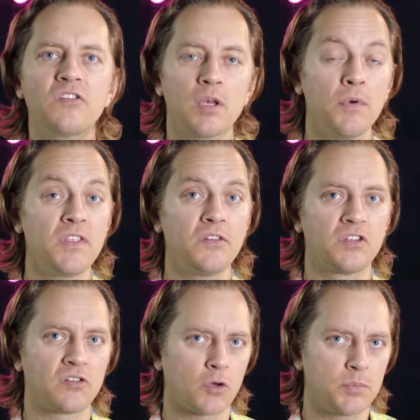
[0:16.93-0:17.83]
at some of these
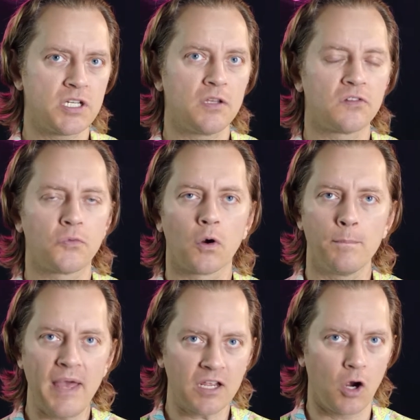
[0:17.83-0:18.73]
descriptions for
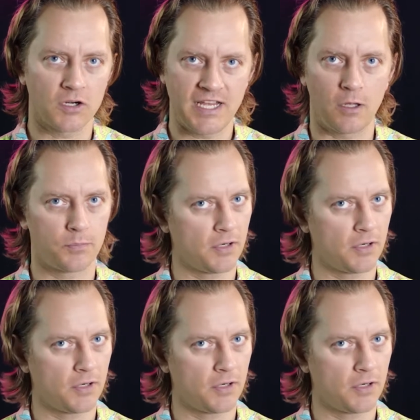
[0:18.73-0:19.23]
metacartel